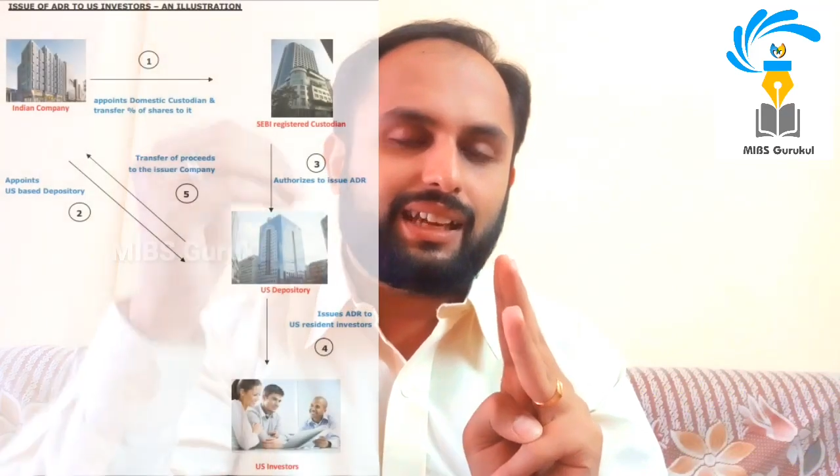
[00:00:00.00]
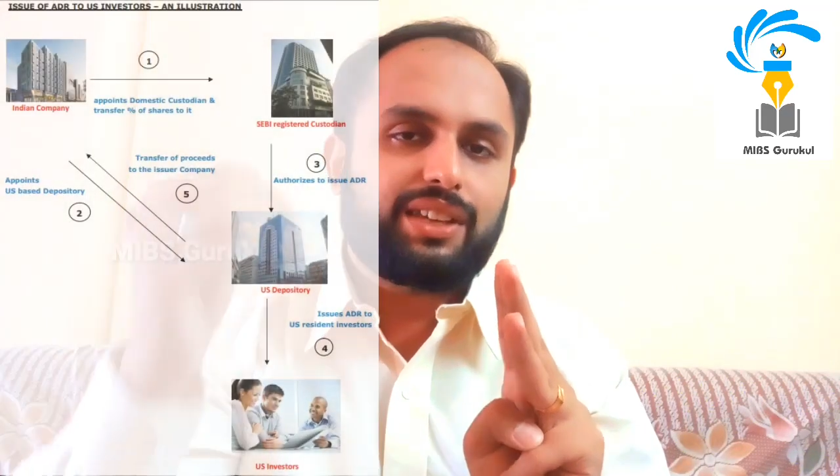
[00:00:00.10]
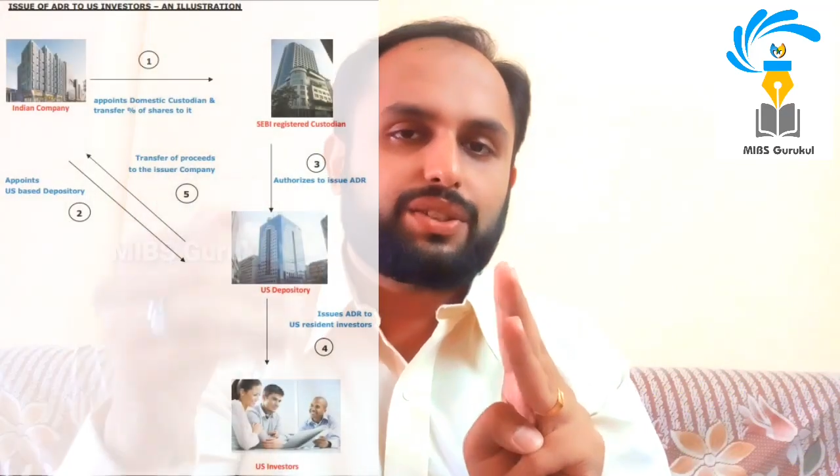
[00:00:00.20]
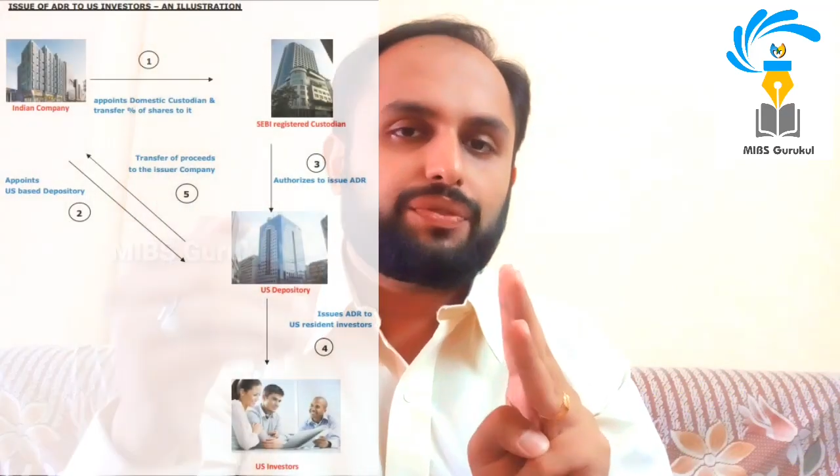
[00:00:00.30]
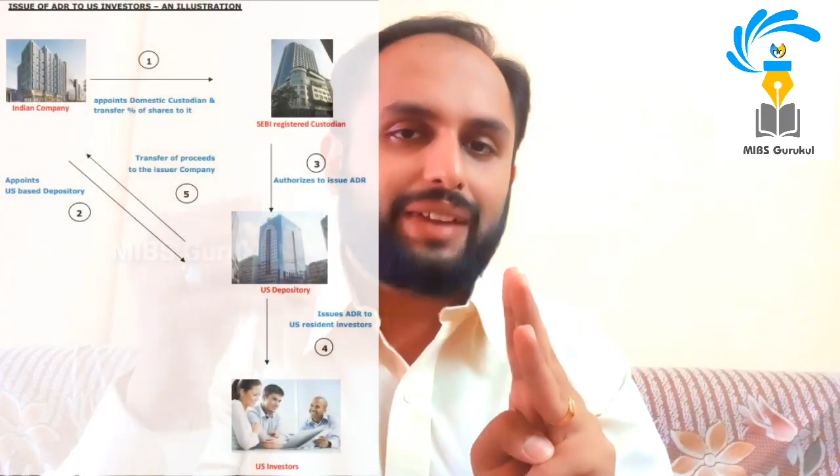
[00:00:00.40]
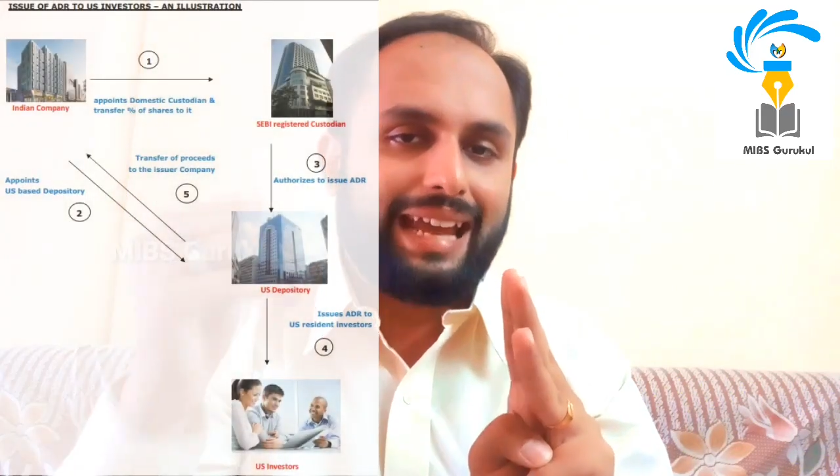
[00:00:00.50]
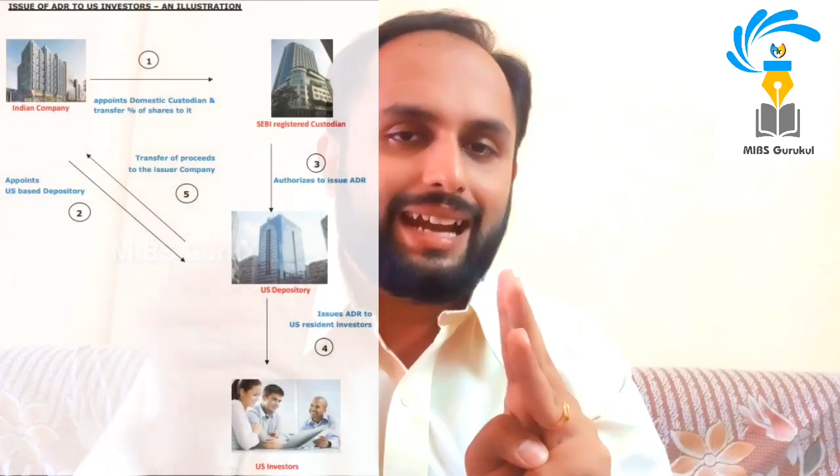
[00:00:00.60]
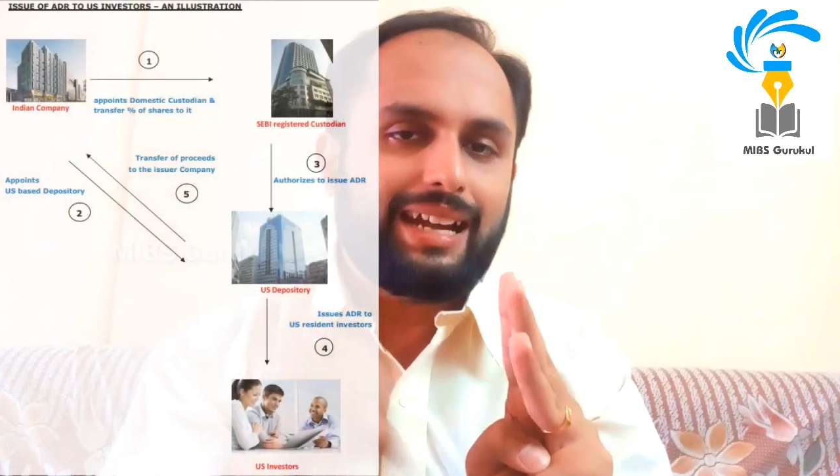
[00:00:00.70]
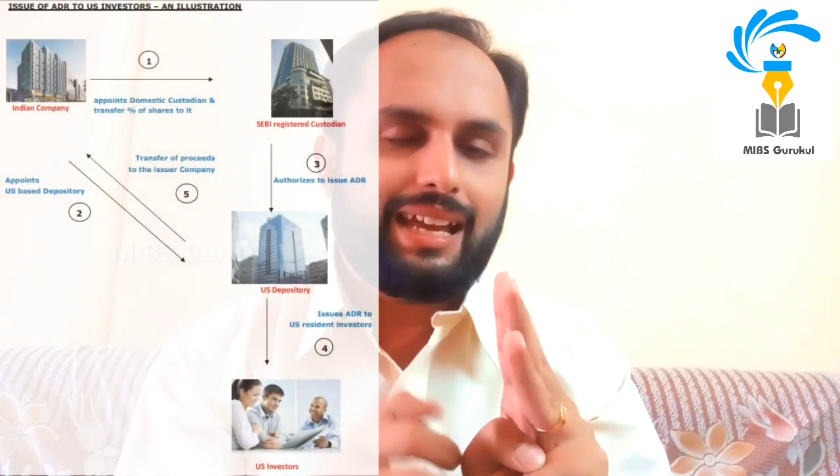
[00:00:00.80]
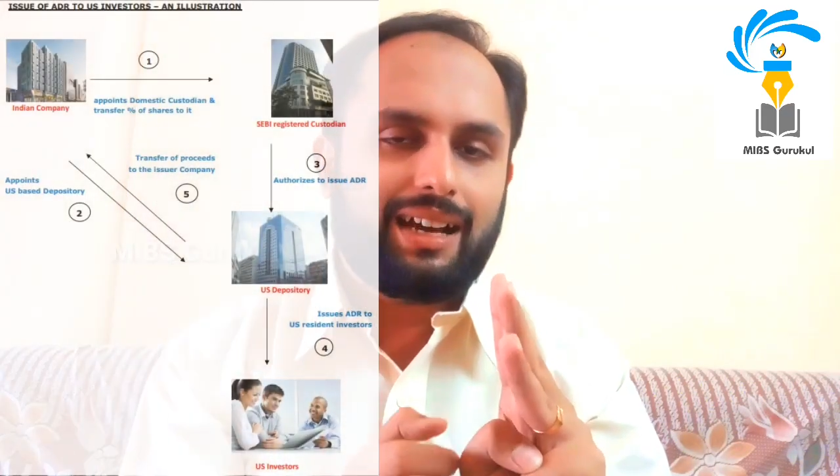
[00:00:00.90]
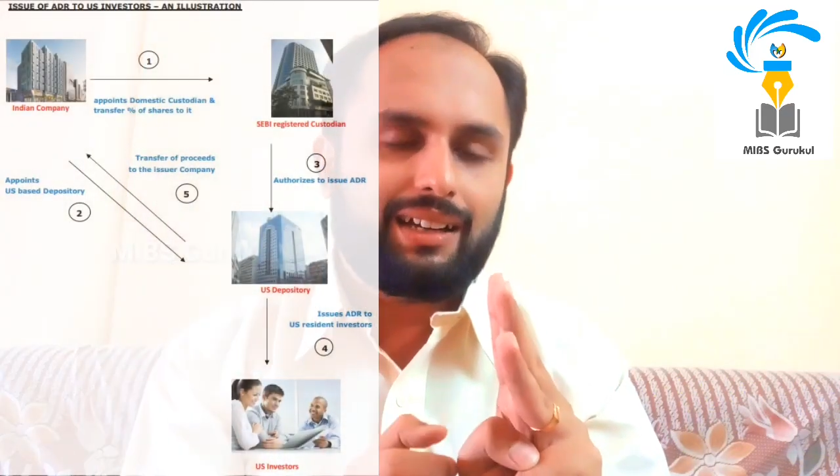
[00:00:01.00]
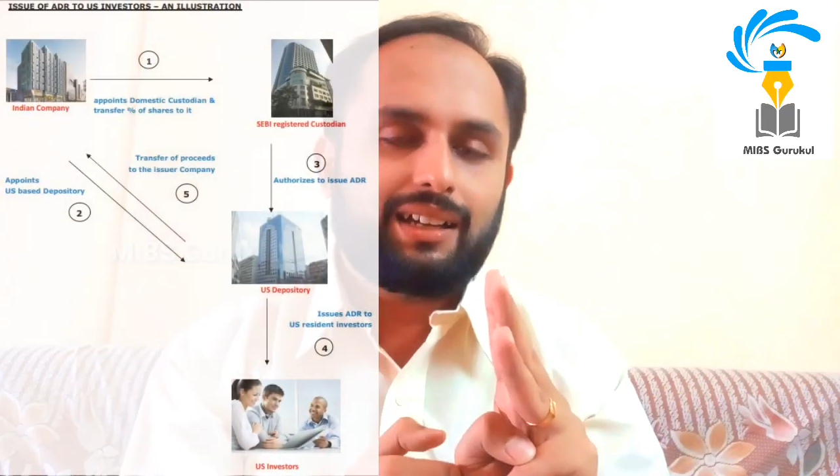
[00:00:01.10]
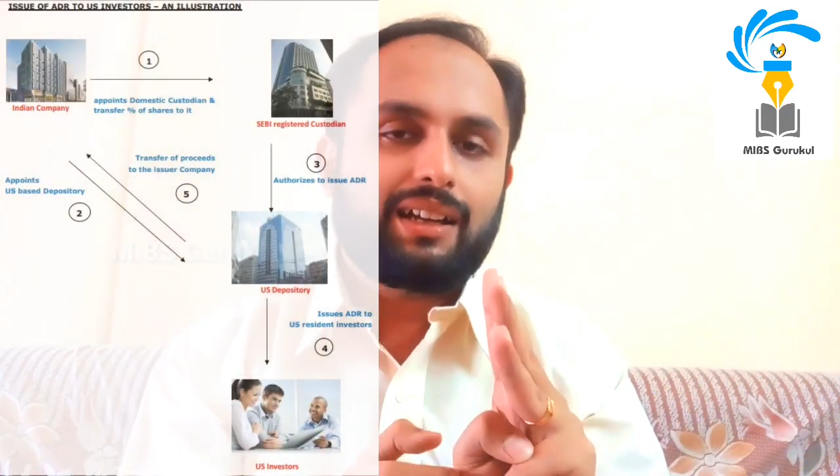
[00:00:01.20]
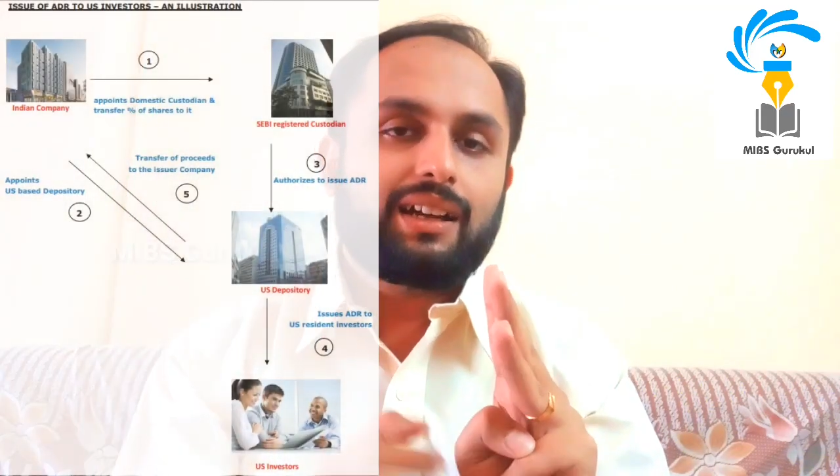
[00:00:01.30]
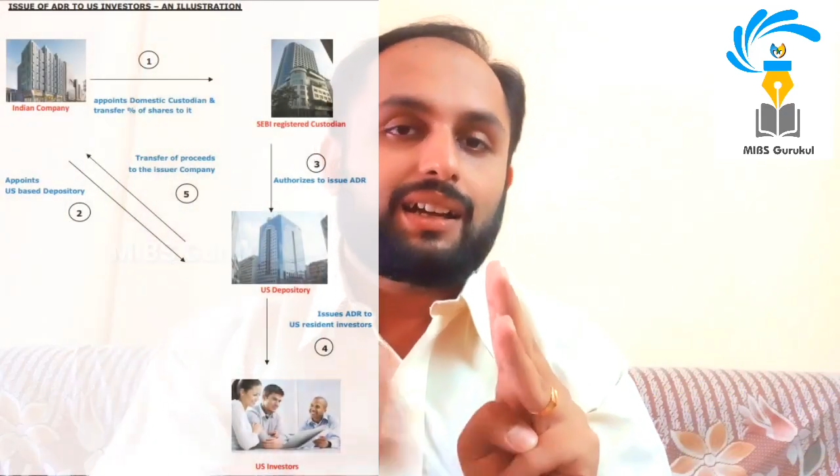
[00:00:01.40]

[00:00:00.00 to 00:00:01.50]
case of ADR,